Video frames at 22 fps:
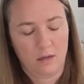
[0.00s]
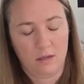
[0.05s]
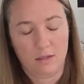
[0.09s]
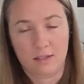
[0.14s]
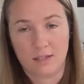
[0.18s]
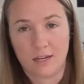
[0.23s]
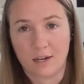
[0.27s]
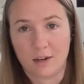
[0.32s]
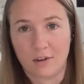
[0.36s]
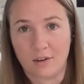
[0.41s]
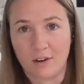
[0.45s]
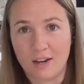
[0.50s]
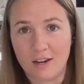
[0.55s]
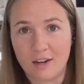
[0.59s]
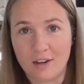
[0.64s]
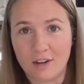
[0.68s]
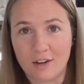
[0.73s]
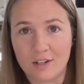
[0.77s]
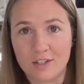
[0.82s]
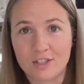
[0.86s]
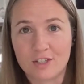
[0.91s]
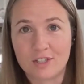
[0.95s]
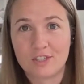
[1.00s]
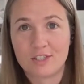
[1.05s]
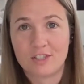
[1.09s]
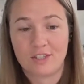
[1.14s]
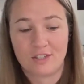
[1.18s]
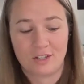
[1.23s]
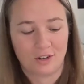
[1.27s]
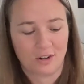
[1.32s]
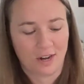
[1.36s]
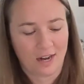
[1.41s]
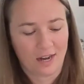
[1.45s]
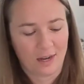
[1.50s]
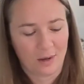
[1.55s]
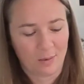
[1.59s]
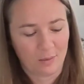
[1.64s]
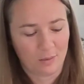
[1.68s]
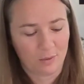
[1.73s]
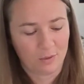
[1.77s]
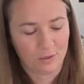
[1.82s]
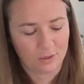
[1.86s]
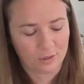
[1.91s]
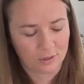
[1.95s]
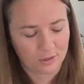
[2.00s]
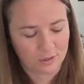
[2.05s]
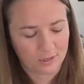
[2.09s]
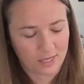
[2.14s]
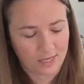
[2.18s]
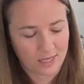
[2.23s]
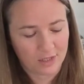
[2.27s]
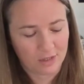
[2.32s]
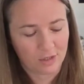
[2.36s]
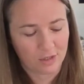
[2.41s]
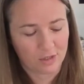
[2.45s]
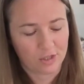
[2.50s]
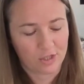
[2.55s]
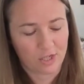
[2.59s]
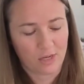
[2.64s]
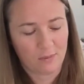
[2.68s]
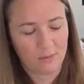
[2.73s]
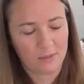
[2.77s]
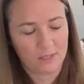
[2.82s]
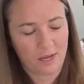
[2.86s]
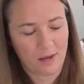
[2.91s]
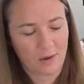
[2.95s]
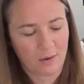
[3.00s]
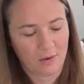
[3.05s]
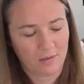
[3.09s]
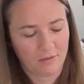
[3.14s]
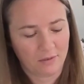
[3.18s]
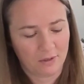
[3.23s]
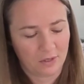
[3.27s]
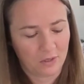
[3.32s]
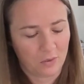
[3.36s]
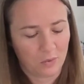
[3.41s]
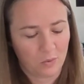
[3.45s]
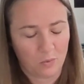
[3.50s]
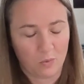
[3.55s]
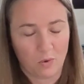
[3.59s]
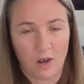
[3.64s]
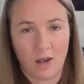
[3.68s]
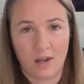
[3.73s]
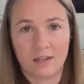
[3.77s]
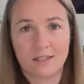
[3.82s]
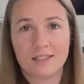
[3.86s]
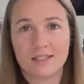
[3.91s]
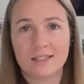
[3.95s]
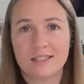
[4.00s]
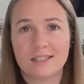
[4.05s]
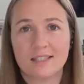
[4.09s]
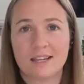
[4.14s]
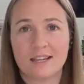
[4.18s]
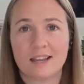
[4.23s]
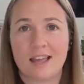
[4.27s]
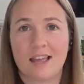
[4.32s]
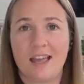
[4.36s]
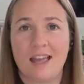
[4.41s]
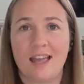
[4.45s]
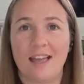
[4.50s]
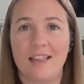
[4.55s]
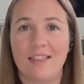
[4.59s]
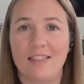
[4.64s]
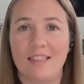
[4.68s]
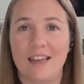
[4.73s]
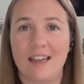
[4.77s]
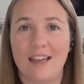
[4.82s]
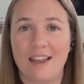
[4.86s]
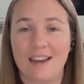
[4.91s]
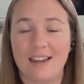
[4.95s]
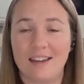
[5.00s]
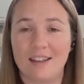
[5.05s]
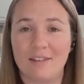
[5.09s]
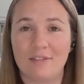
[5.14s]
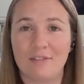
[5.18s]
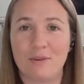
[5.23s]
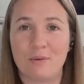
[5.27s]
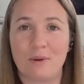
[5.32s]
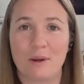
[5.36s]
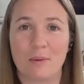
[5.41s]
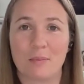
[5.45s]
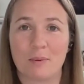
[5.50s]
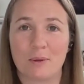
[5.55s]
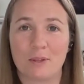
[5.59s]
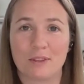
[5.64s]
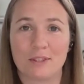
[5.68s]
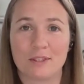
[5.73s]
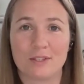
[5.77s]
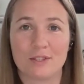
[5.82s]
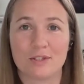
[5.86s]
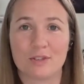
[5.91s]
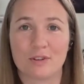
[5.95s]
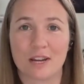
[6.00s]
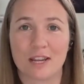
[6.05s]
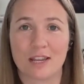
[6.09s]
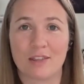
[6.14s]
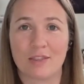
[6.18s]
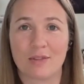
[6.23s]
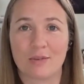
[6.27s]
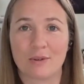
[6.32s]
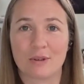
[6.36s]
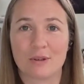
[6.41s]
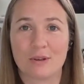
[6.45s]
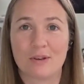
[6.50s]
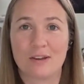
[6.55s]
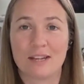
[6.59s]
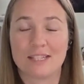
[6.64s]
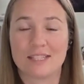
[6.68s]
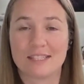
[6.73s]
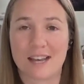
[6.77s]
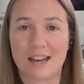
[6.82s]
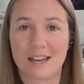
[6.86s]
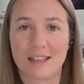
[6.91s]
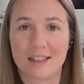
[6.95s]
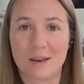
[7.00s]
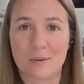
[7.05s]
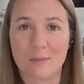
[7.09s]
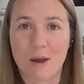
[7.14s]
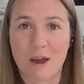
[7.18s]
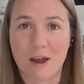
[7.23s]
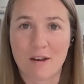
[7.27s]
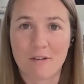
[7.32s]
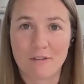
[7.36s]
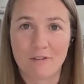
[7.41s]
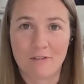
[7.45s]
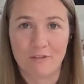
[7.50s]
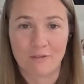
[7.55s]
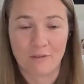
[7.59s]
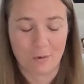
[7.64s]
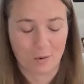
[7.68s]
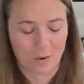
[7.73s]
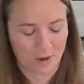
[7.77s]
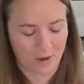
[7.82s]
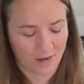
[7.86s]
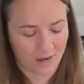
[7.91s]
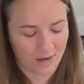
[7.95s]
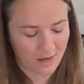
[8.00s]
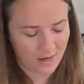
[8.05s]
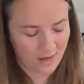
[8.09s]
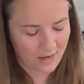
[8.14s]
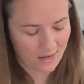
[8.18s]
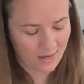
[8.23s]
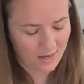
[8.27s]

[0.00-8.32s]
decorate your animal nature shapes however you want. And then if you want to put the string through and tie them off for